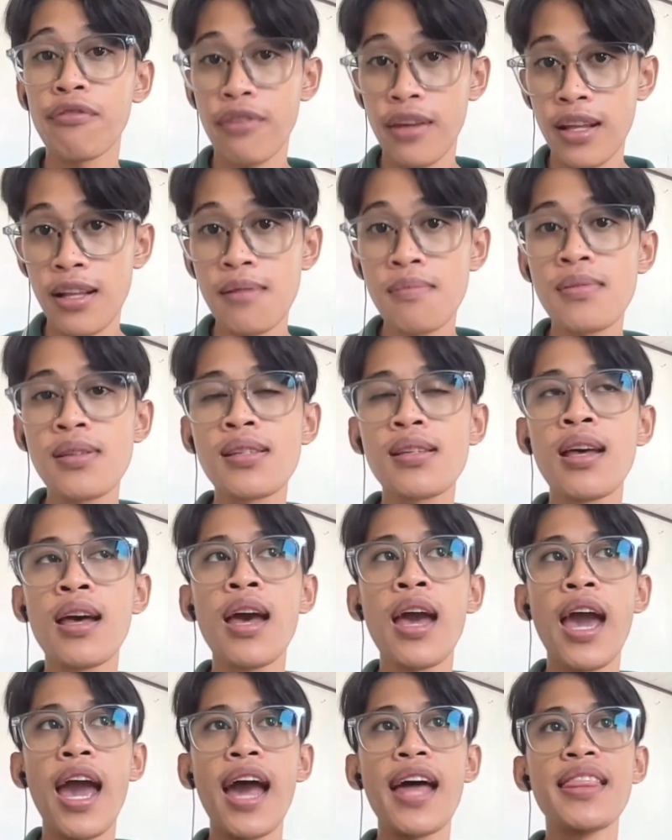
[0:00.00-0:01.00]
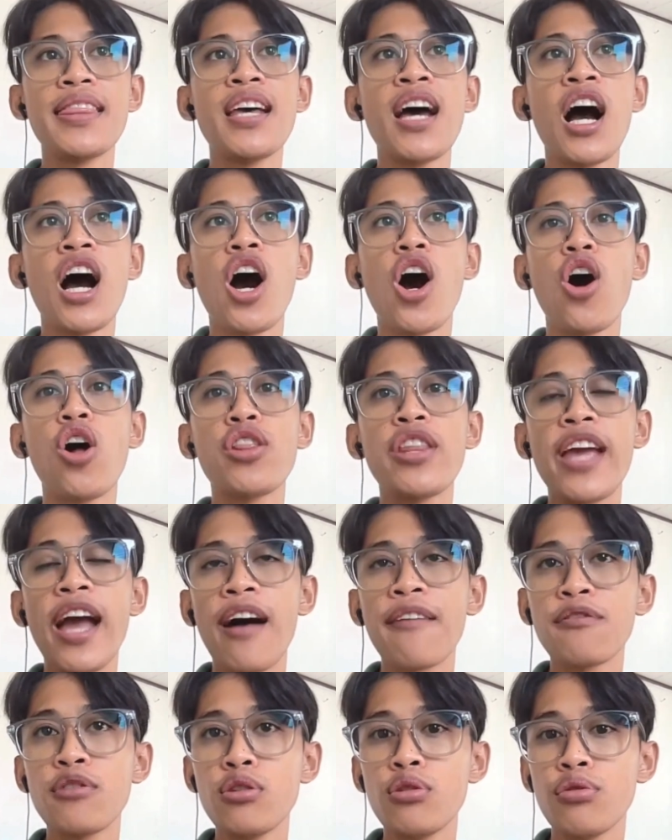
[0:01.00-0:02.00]
films and all they
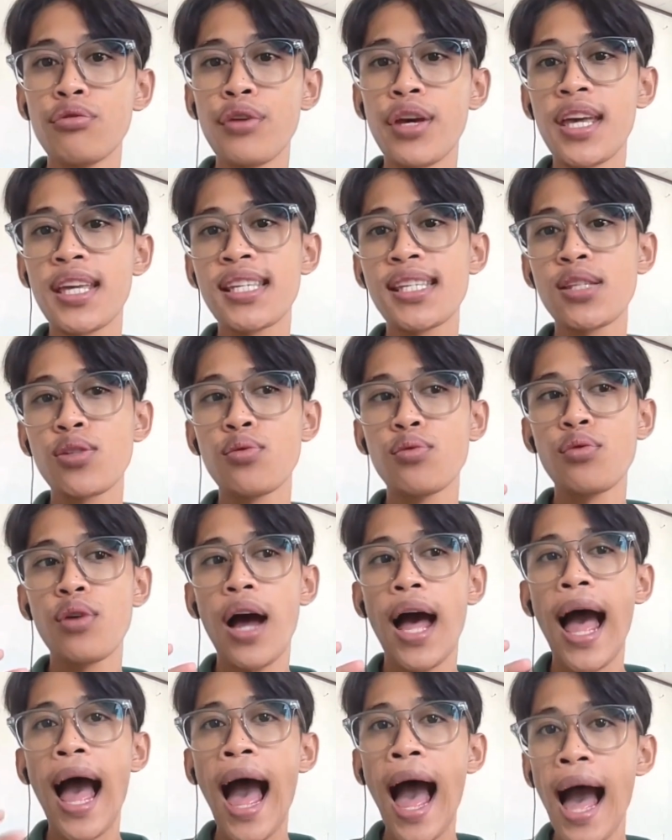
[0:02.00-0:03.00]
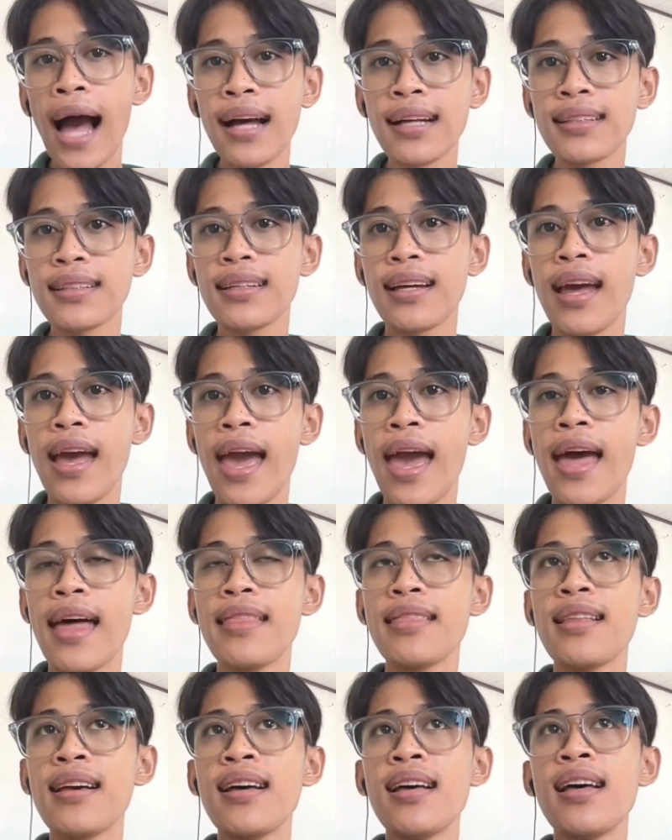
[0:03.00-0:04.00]
have to do is to act
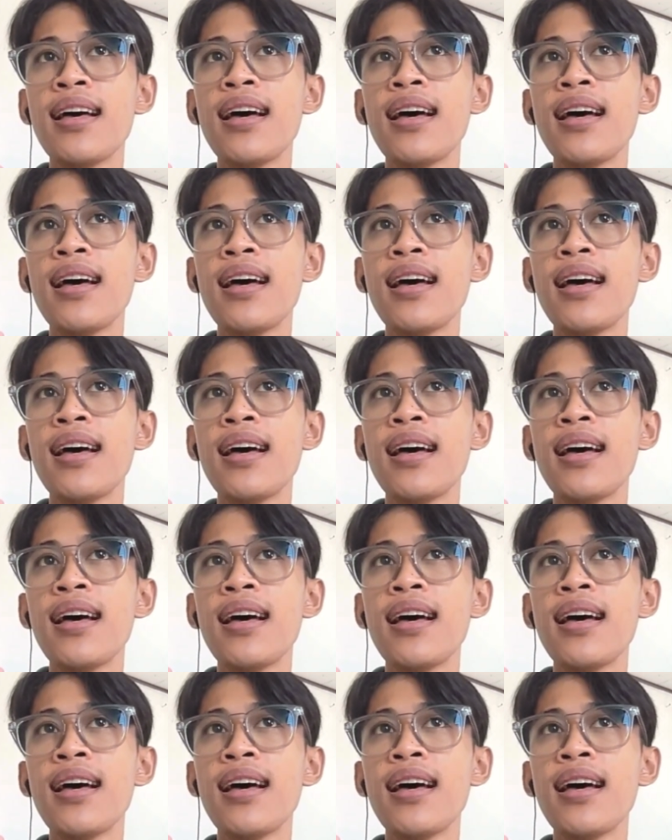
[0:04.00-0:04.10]
and